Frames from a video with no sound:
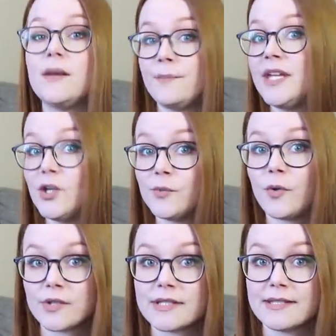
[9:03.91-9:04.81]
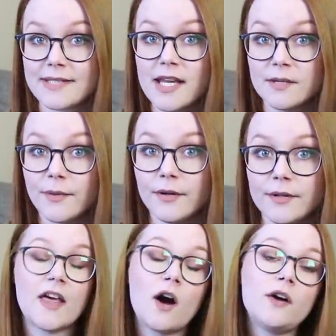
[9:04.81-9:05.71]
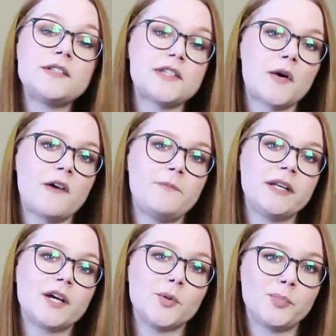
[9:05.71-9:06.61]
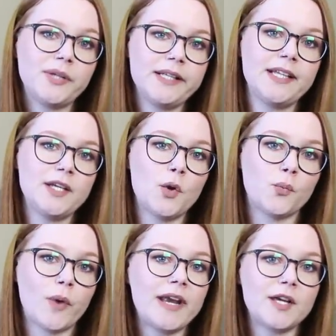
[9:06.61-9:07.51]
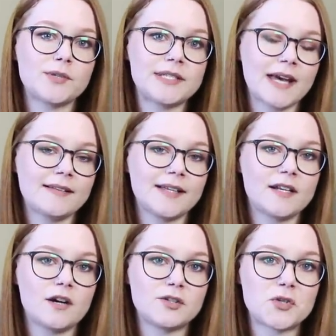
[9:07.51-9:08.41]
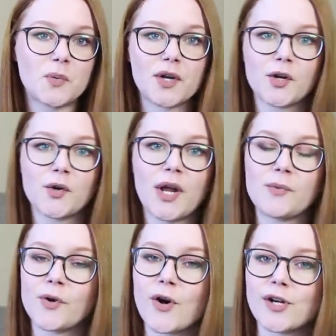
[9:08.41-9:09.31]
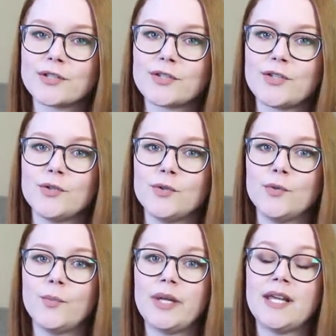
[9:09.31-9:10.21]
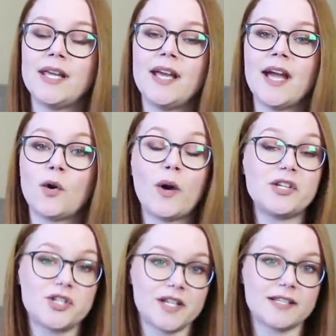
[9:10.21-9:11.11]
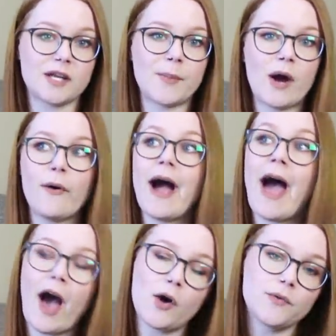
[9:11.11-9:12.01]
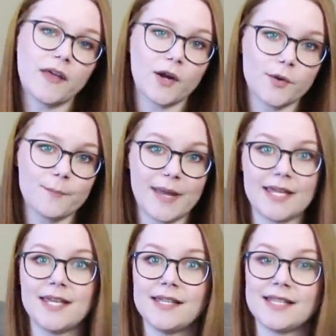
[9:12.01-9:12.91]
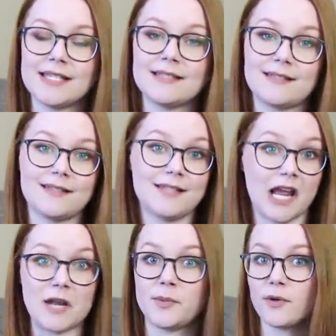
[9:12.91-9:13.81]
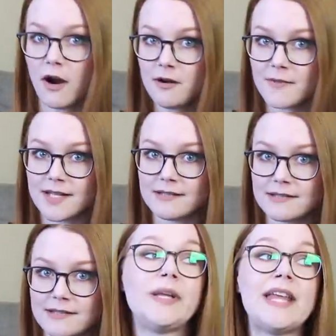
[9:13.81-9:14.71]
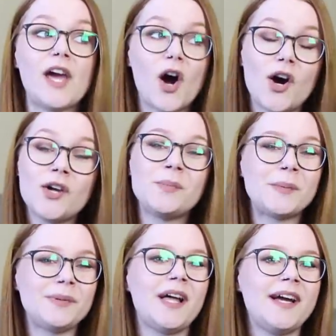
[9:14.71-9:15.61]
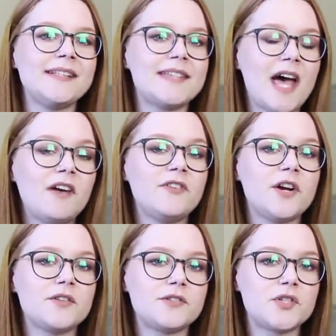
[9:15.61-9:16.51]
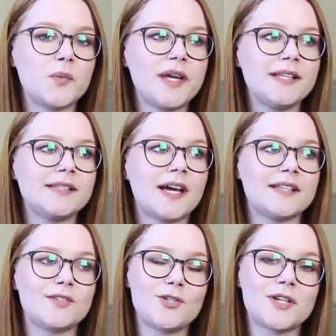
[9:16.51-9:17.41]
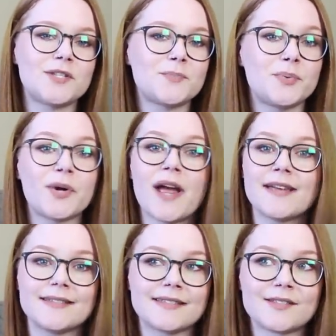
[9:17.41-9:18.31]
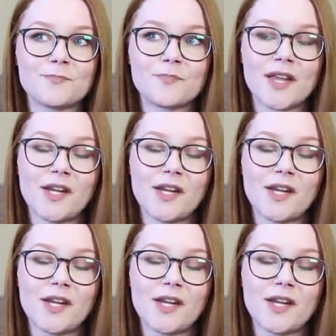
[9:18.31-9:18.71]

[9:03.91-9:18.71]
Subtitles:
appear more sustainable. They also have been completely radio silent on Twitter in regards to being questioned about how they are making these sustainable garments. But they are replying to every other tweet that is just praise.